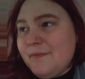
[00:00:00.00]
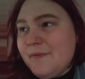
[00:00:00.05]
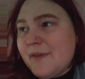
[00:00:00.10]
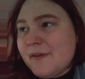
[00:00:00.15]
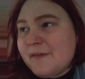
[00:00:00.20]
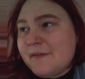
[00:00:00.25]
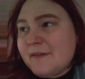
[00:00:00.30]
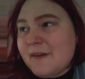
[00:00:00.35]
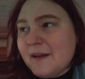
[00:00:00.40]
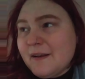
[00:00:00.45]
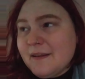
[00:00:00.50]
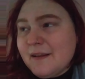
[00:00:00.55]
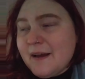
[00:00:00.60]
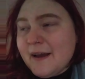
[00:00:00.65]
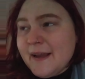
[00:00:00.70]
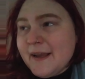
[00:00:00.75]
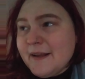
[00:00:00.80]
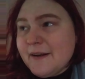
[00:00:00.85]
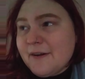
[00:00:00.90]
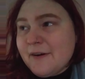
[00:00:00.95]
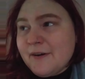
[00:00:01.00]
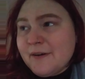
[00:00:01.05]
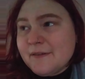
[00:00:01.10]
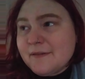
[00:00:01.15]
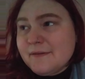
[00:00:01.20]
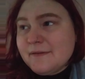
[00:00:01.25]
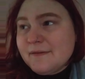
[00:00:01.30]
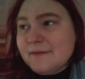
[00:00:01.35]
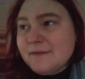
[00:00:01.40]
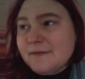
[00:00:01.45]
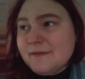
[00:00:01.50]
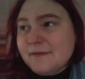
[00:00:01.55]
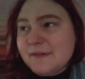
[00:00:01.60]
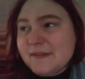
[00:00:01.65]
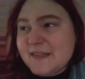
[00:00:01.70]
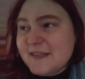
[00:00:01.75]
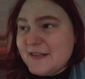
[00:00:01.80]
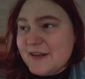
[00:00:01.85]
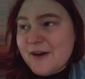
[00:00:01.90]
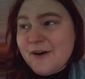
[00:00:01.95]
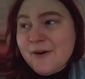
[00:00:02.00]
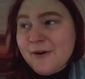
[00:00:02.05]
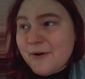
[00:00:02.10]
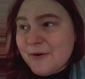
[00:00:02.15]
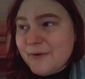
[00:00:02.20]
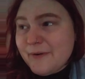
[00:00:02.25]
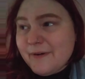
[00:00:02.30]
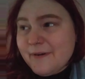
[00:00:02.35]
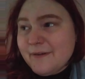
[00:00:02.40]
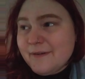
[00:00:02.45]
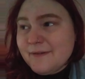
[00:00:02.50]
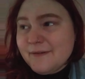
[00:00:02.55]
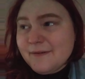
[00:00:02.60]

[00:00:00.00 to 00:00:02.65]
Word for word: the sunlight on snow.